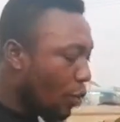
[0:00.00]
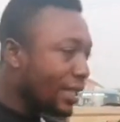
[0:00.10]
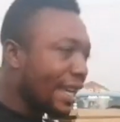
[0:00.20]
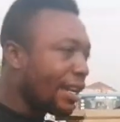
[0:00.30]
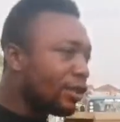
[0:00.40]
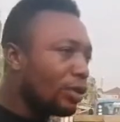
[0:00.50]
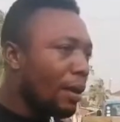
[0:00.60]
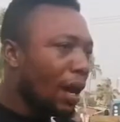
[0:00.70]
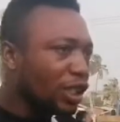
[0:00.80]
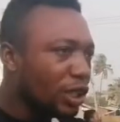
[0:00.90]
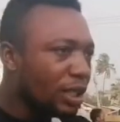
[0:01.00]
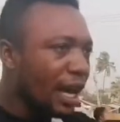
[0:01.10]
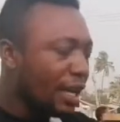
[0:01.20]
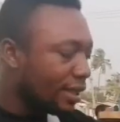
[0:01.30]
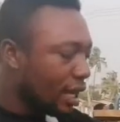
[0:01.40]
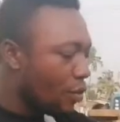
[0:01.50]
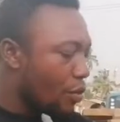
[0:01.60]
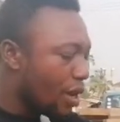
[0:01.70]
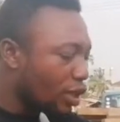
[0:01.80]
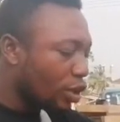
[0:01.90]
we send it to the machine cut and we
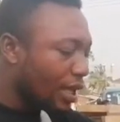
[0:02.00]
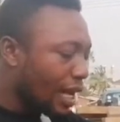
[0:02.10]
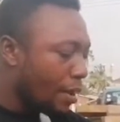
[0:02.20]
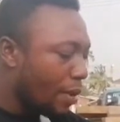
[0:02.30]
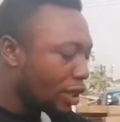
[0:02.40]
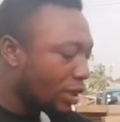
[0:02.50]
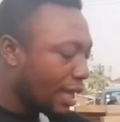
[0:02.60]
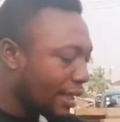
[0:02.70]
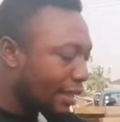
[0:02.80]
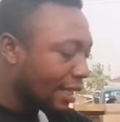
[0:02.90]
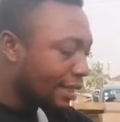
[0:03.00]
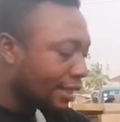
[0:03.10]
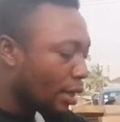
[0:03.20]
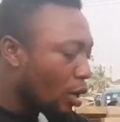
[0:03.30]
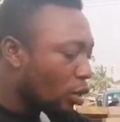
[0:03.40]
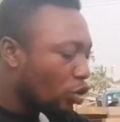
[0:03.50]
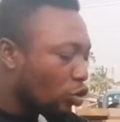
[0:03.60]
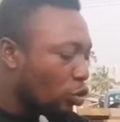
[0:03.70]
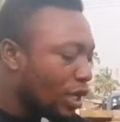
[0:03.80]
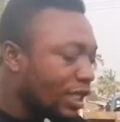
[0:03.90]
make sure that the machine cut it
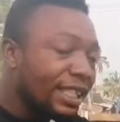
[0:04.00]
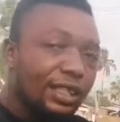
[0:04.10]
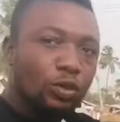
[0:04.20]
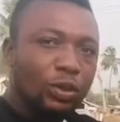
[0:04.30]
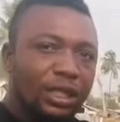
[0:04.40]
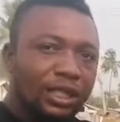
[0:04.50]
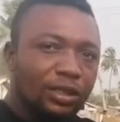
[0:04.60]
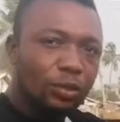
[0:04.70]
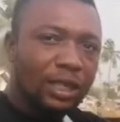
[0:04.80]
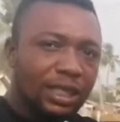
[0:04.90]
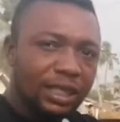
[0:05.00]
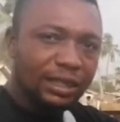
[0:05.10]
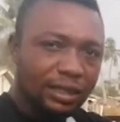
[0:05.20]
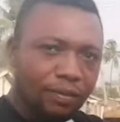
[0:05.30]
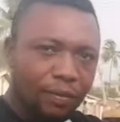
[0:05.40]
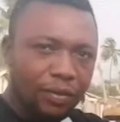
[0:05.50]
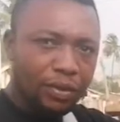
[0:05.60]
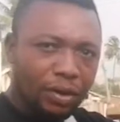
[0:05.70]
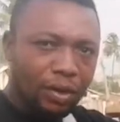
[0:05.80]
2 inches, 2 inches, 2 inches.